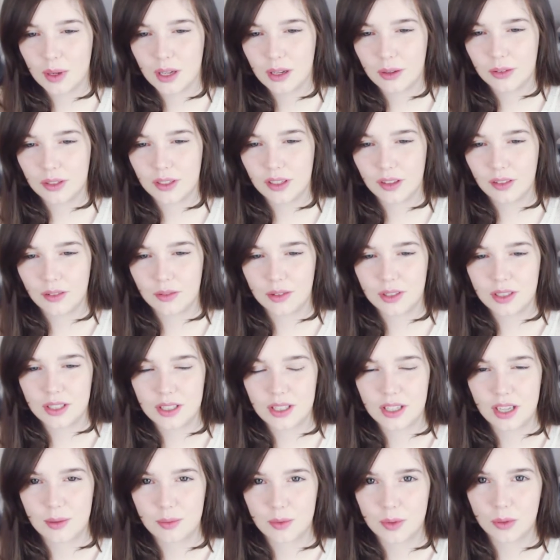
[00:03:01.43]
about another
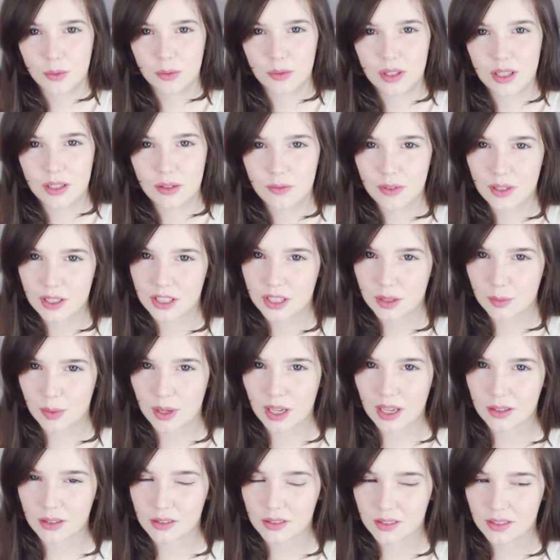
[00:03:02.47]
indie game called The Adventure
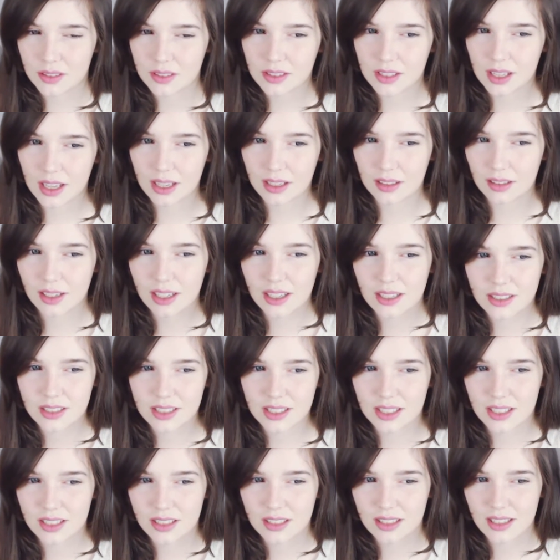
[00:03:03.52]
Pals, and I
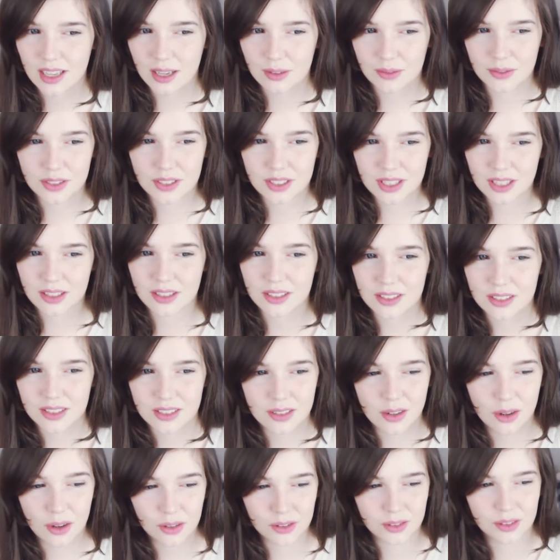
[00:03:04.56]
actually have
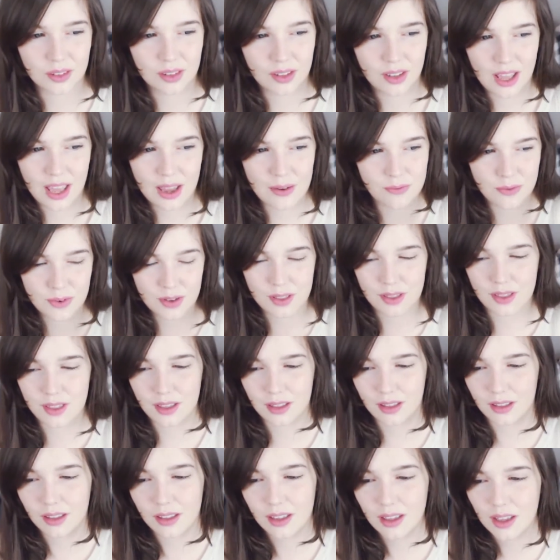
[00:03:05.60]
stickers on
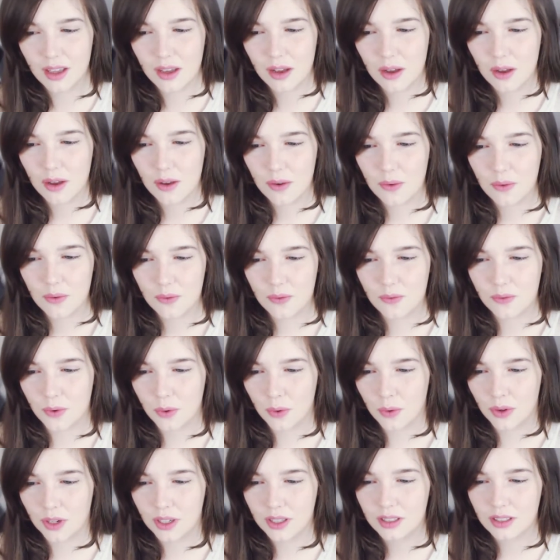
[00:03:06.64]
everything
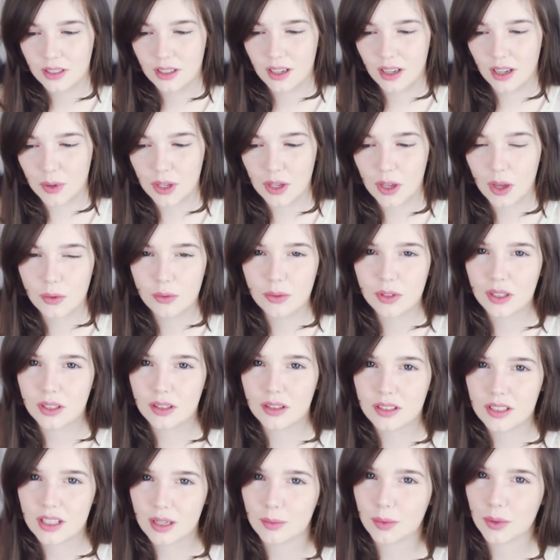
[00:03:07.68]
for it, but only
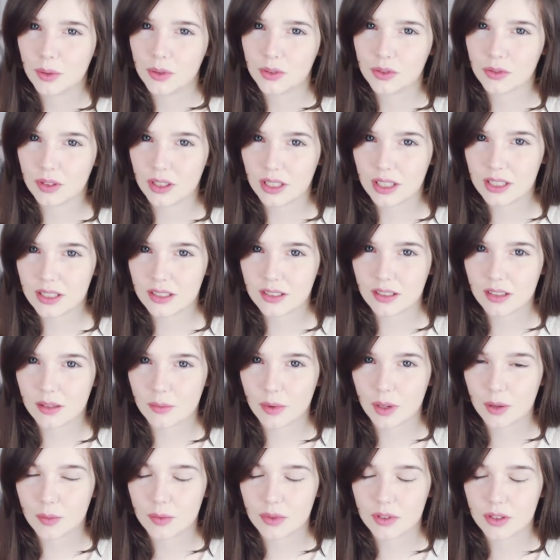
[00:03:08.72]
the demo is released at
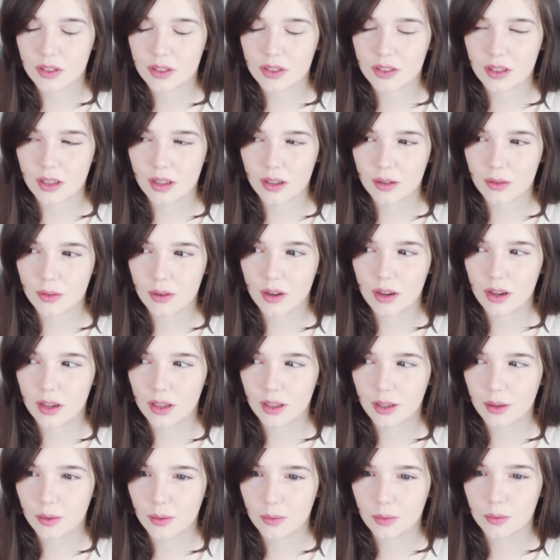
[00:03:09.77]
the moment, so
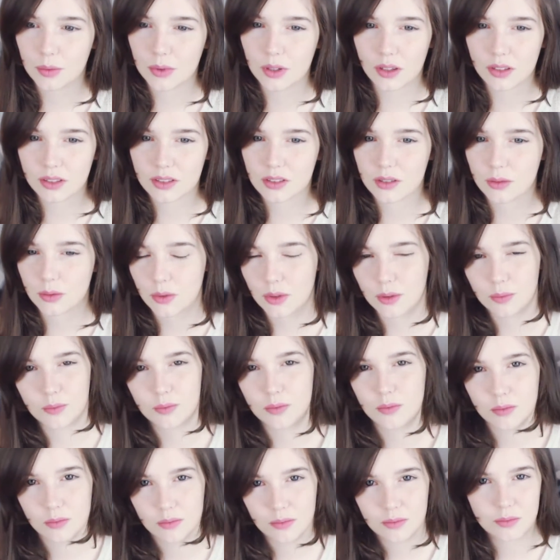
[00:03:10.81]
I would like to do a
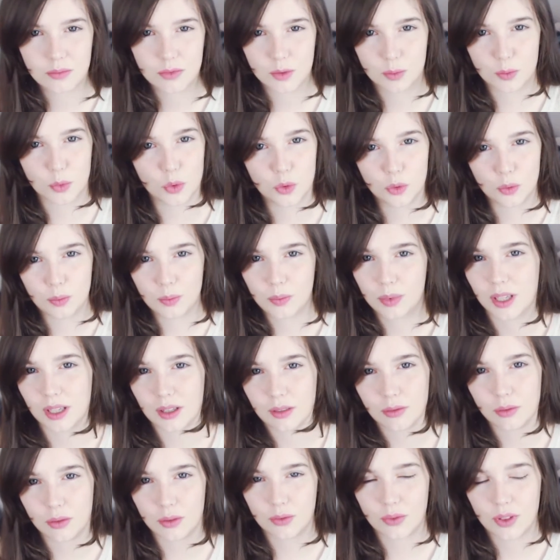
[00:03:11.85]
small
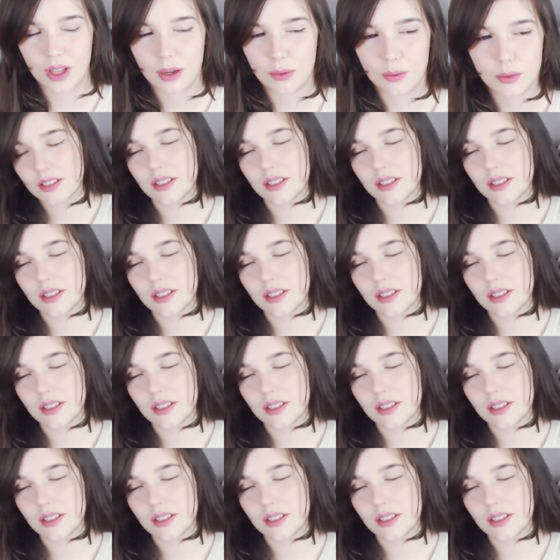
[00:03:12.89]
playthrough of that.